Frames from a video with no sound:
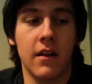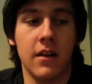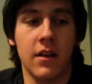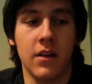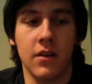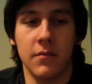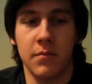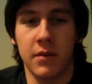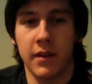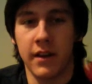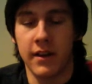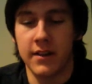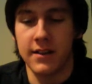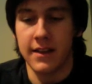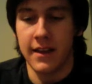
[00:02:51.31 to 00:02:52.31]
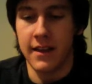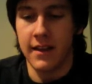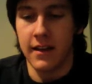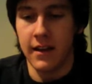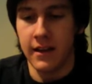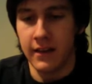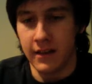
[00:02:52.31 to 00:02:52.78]
you could plug it into
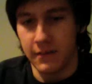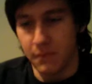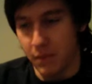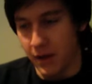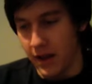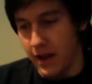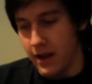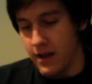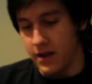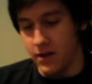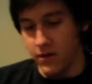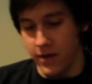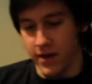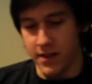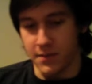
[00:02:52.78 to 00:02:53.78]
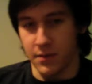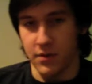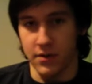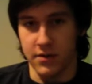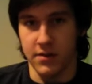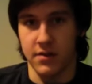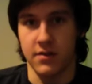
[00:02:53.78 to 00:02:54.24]
here and then play your
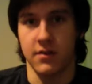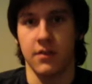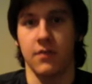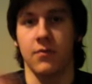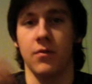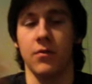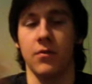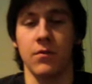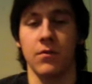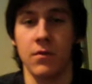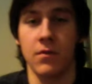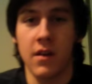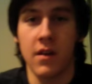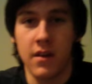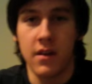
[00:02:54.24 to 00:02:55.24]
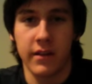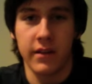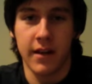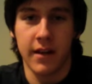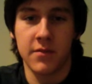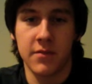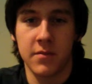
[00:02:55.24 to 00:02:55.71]
Xbox through the
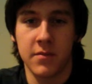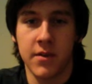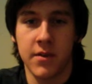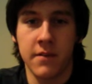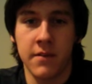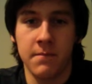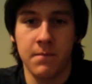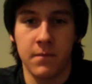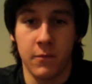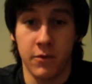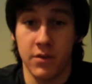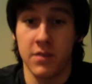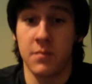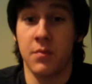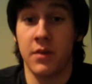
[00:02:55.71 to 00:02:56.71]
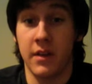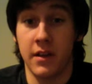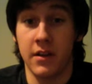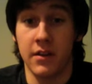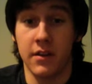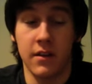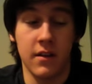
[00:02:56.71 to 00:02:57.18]
laptop screen, which is pretty
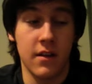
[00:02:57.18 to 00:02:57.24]
good,